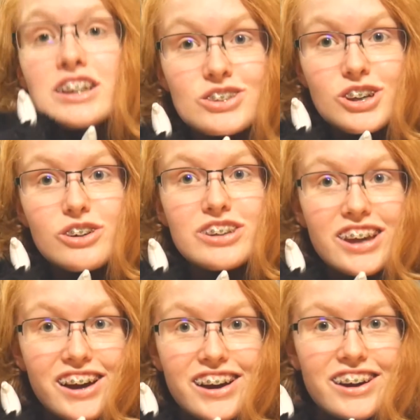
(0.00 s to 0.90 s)
So
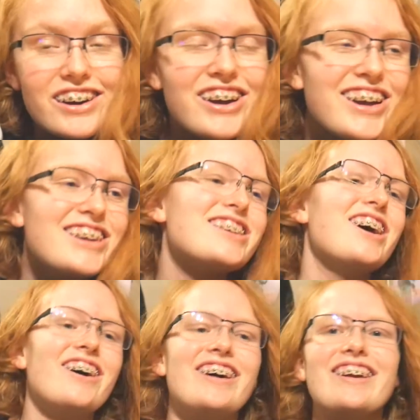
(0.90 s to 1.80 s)
yeah,
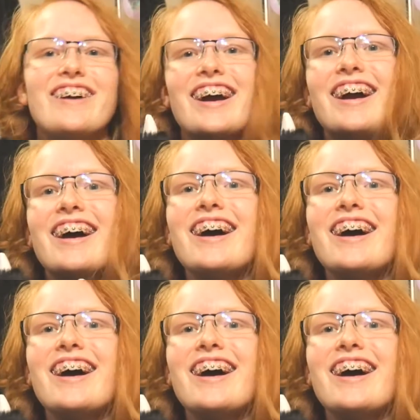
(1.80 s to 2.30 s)
so anyway,